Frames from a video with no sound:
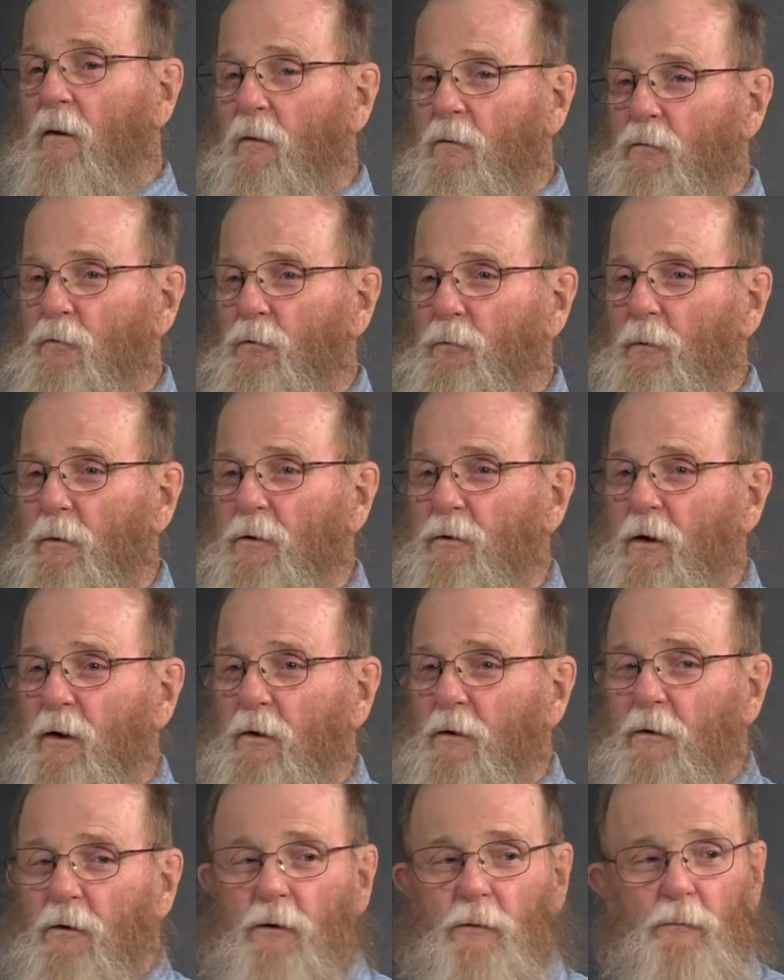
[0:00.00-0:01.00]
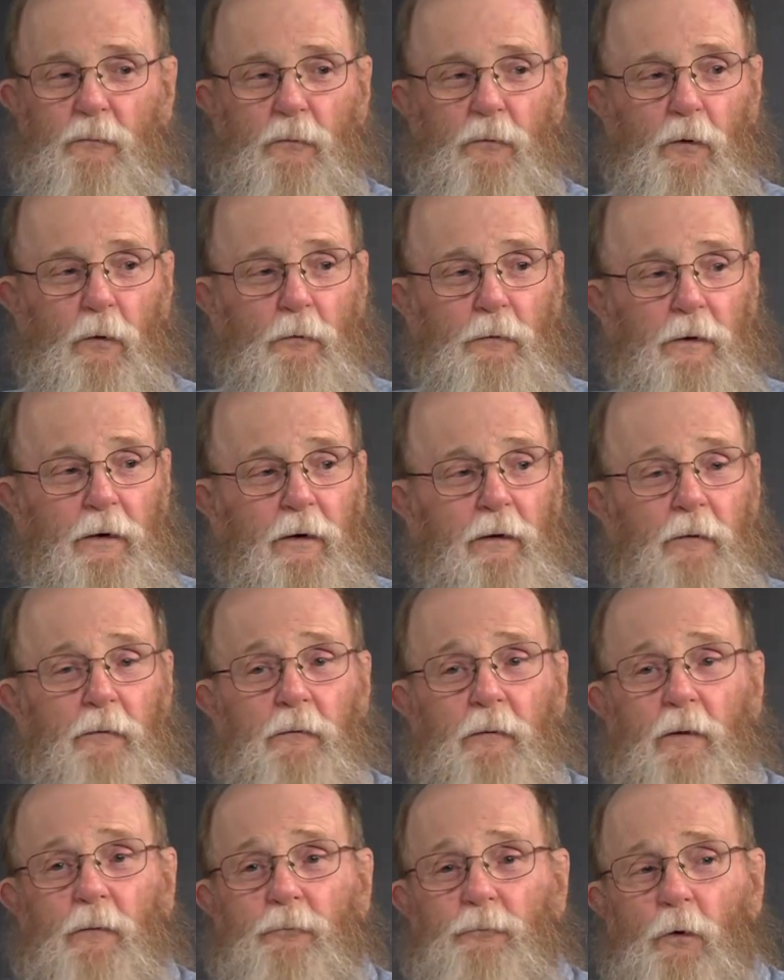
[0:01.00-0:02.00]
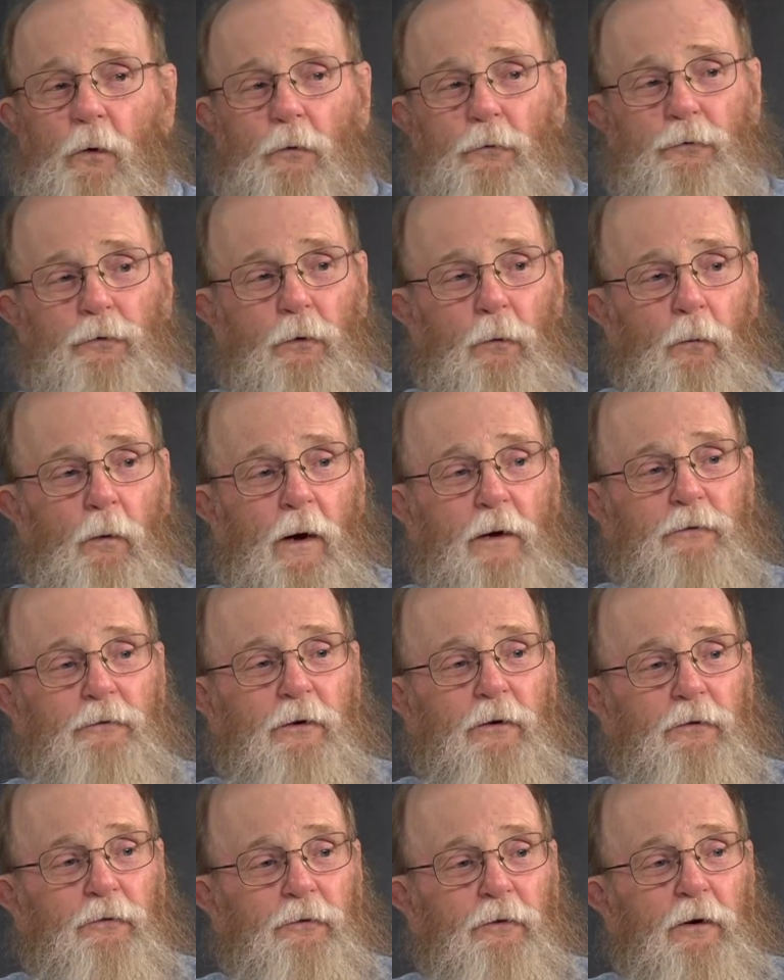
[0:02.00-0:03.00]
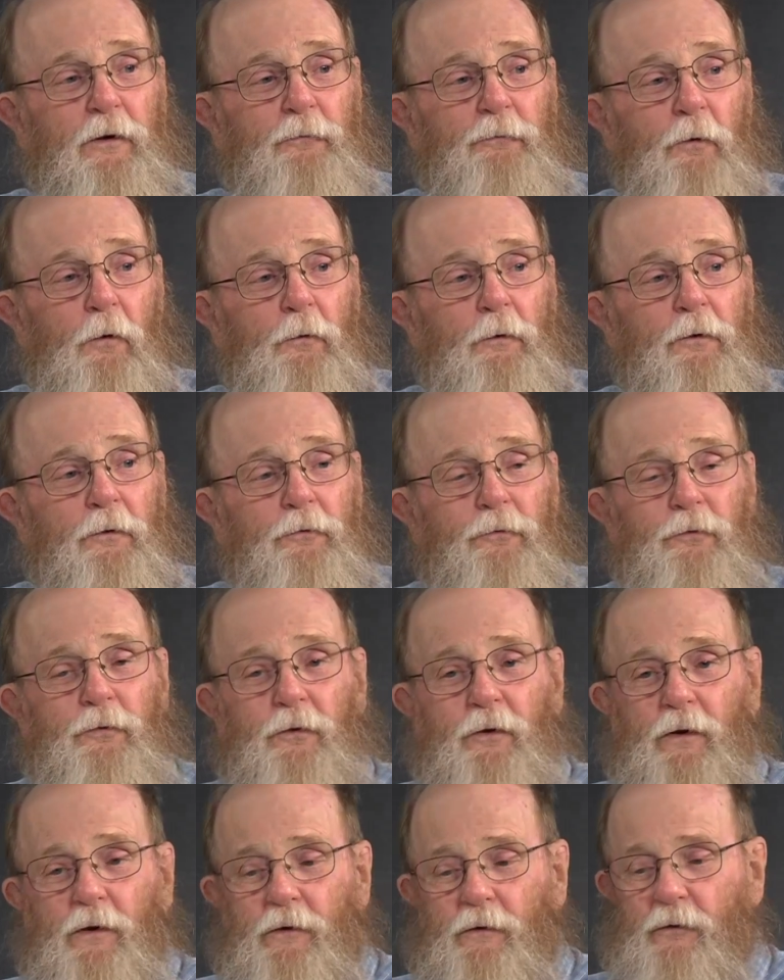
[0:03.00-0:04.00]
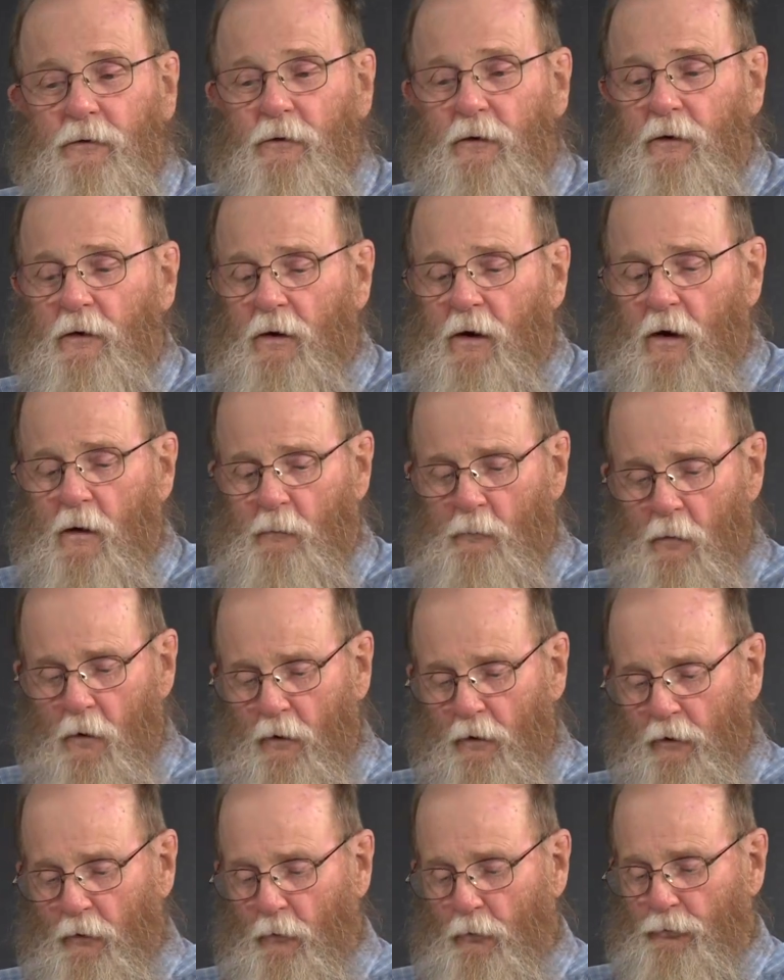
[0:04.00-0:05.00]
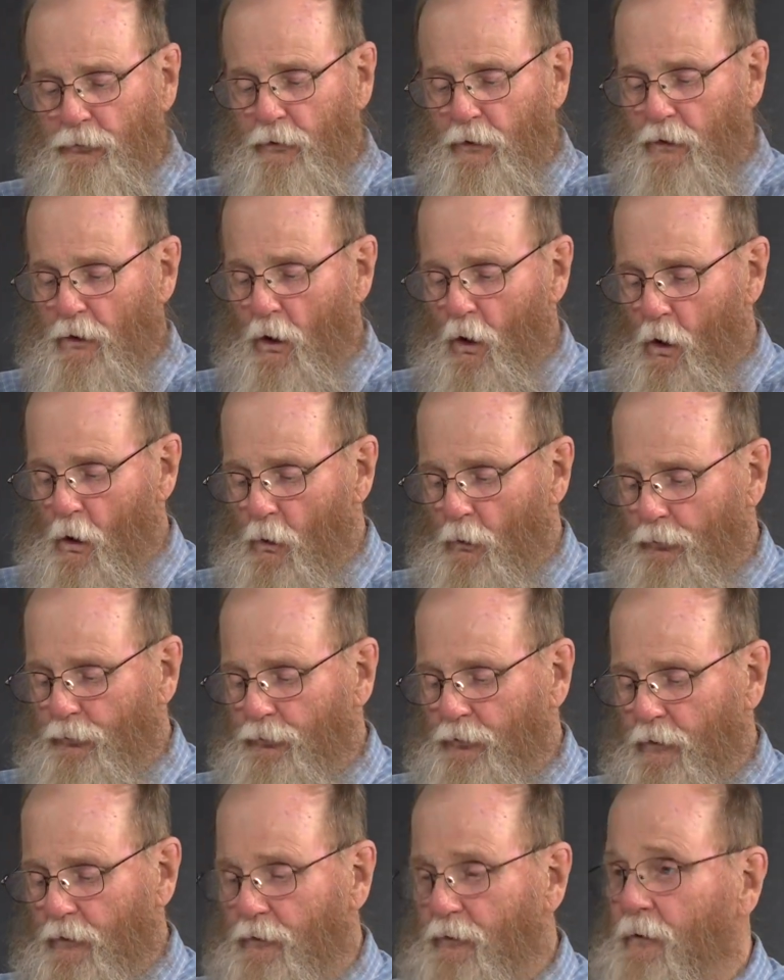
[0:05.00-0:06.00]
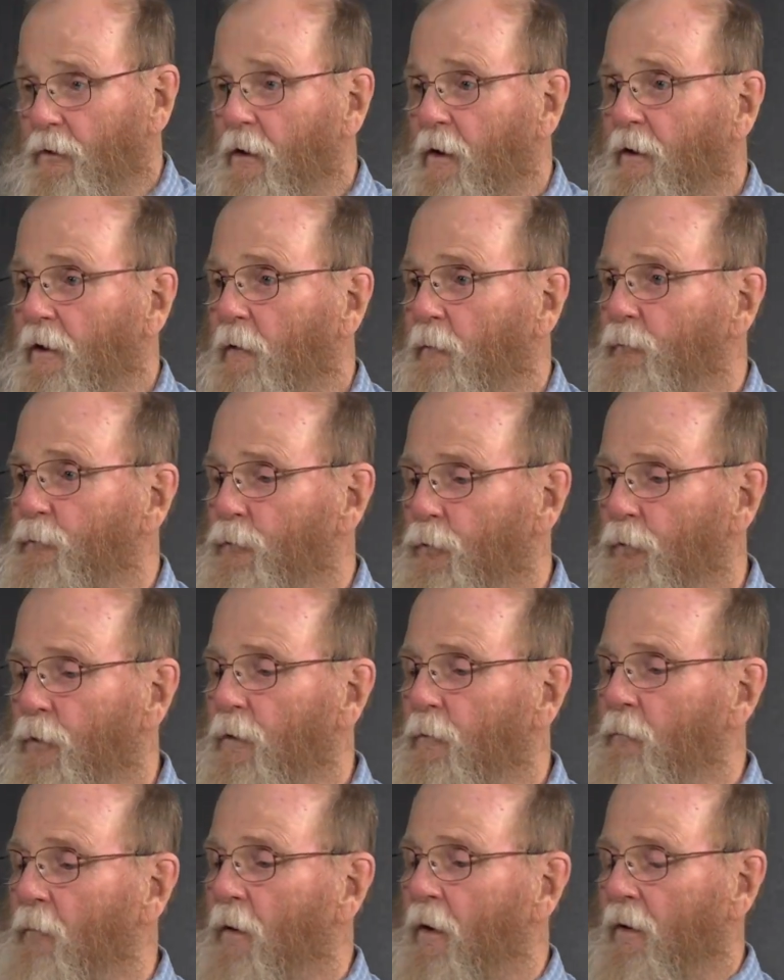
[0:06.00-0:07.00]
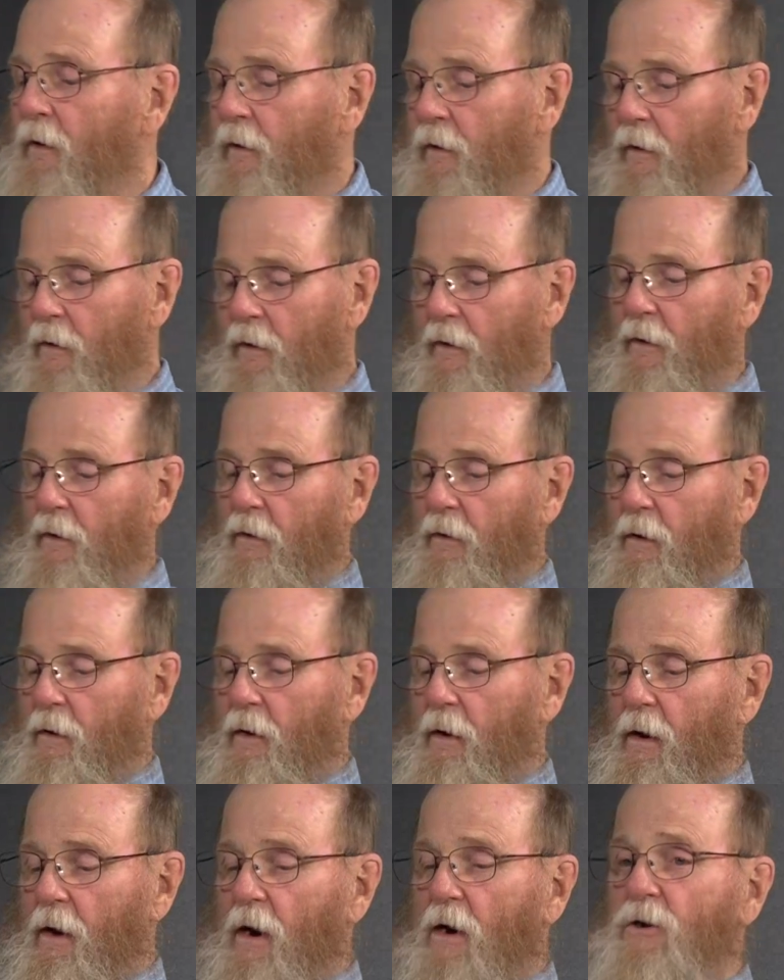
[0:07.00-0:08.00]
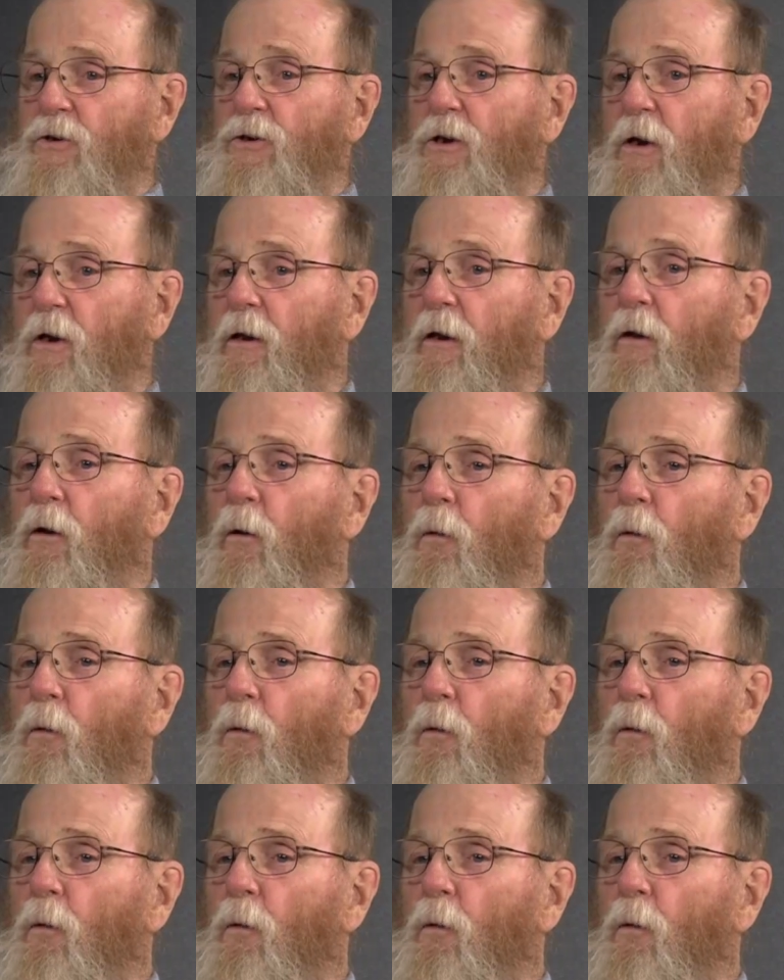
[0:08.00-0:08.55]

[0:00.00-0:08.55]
Just want to take a note here. Uh, folks, you're watching City Focus, and uh, I'm Marty Olsen, your host, and tonight I'm joined by uh, Ashley